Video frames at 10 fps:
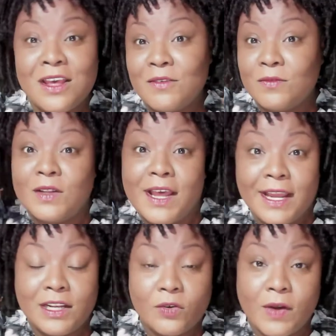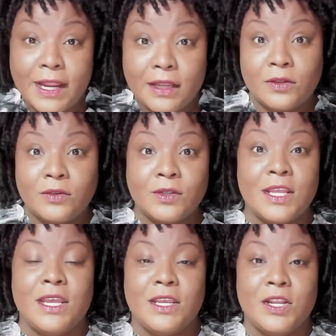flying around,
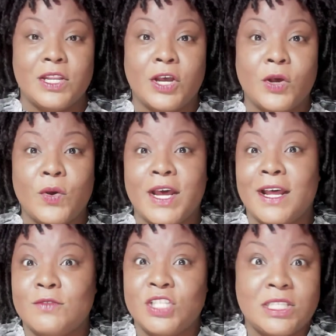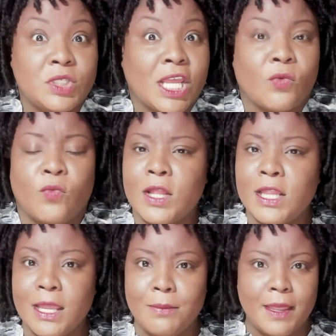just like really
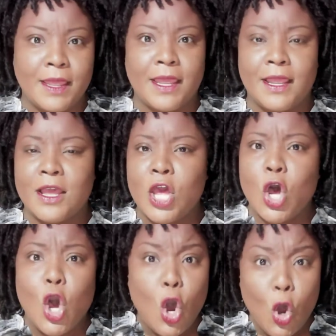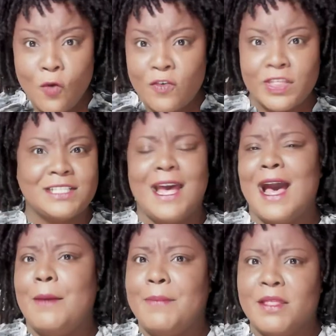being over the top
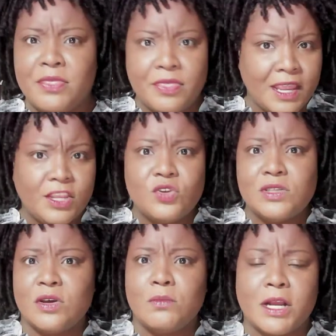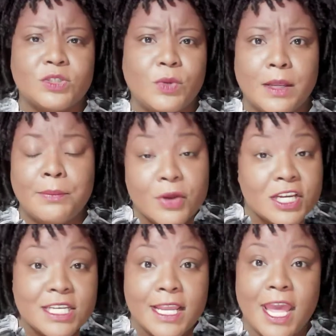and thank you so much. We
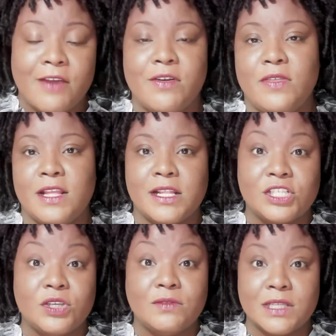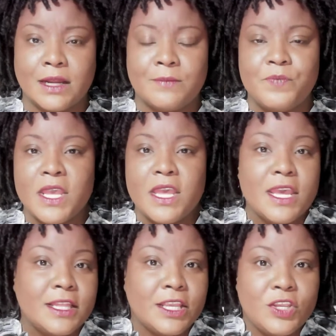appreciate everything that you've done.
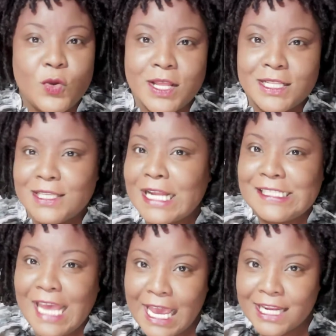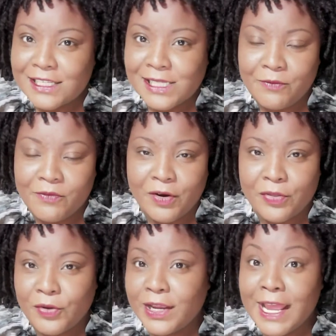Then you can take it a step further and
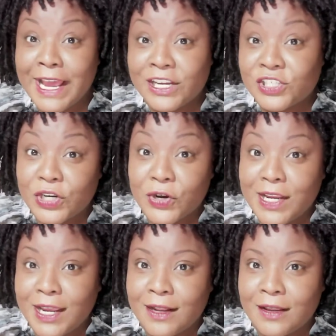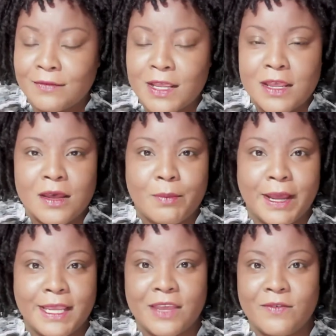get extra creative by
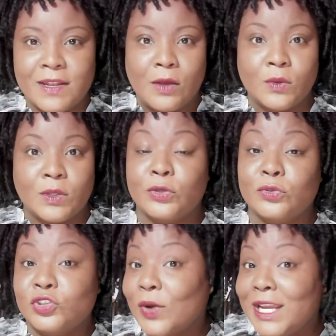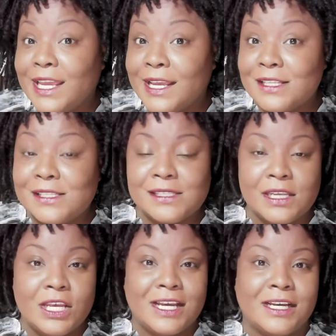giving out little trinkets,
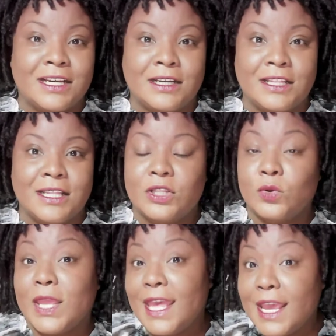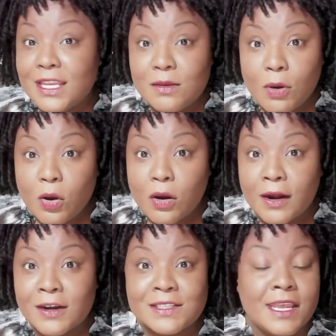little candy bars.
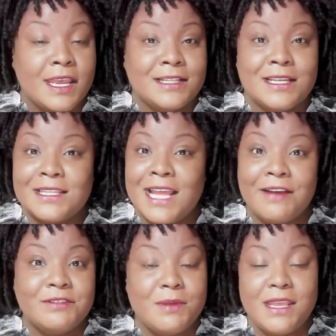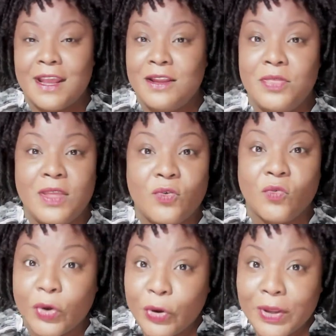It doesn't have to be anything
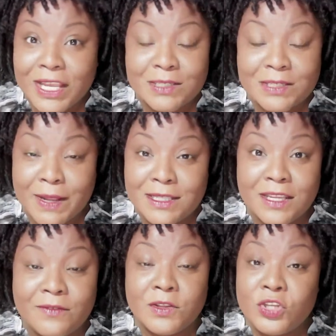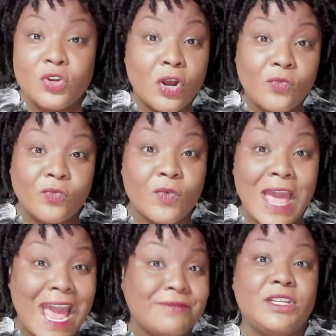real expensive, and you don't
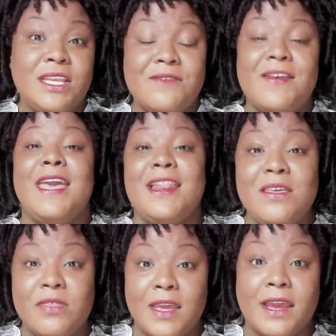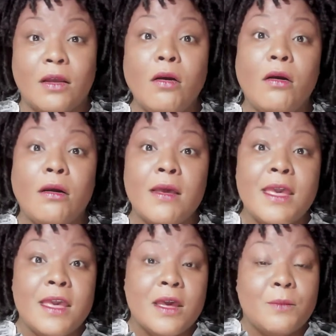have to give anything at all.
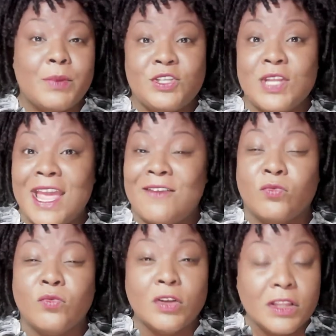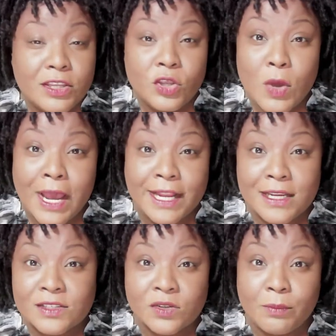But you have really cute ideas
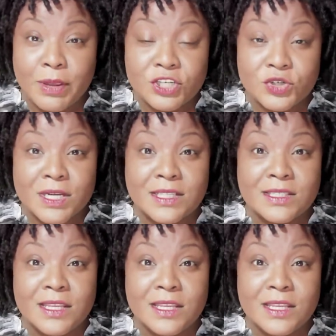on Pinterest